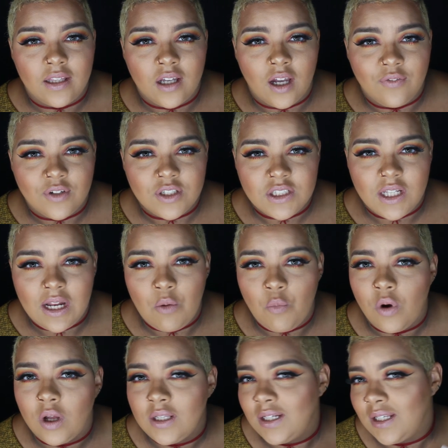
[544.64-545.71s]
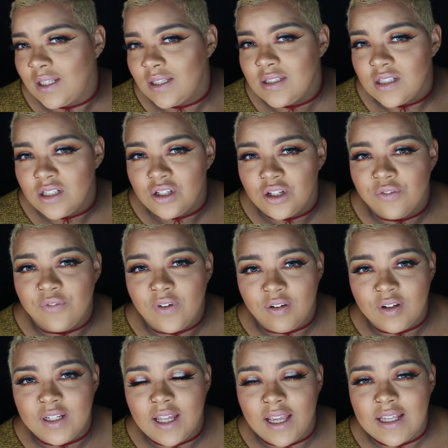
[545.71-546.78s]
the coverage that I wanted. It did look
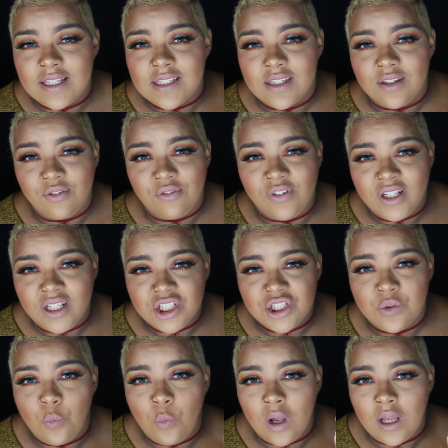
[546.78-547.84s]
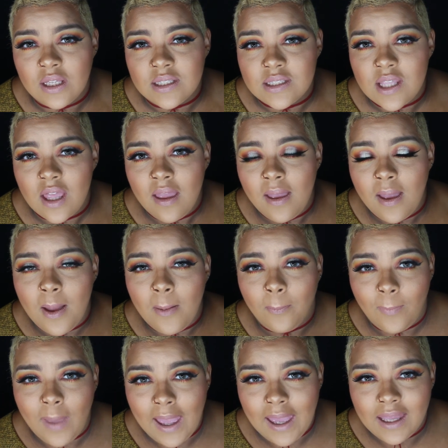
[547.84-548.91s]
very nice. The finish was
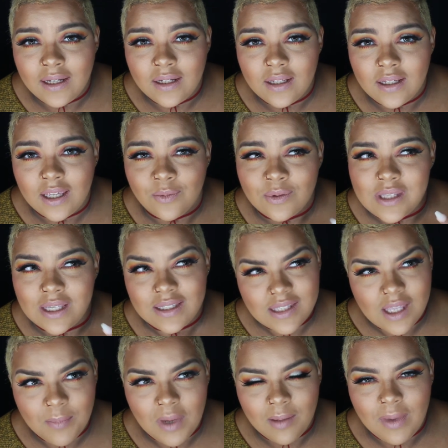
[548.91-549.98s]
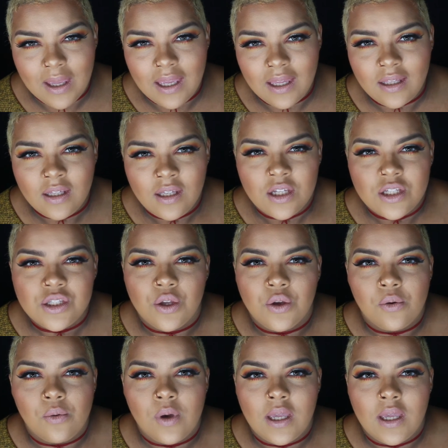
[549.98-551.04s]
matte. It was like semi-matte,
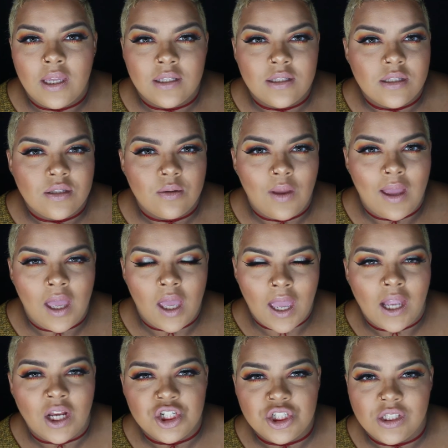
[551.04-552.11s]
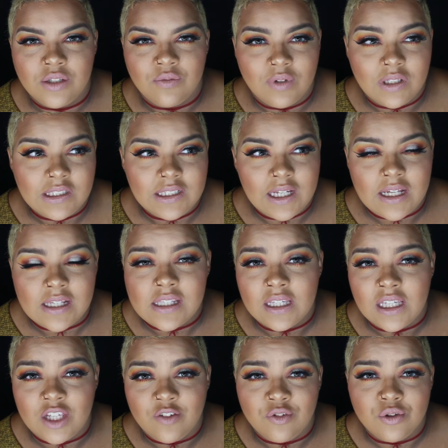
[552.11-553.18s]
so it's actually really nice.
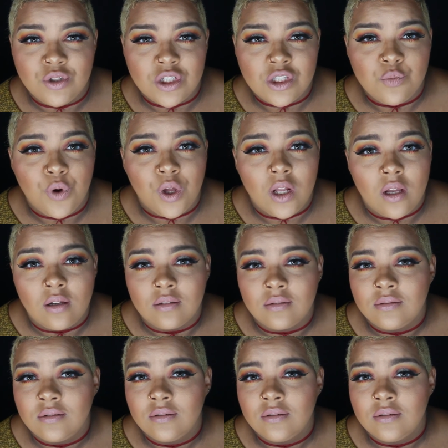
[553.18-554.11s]
Like, if you just want to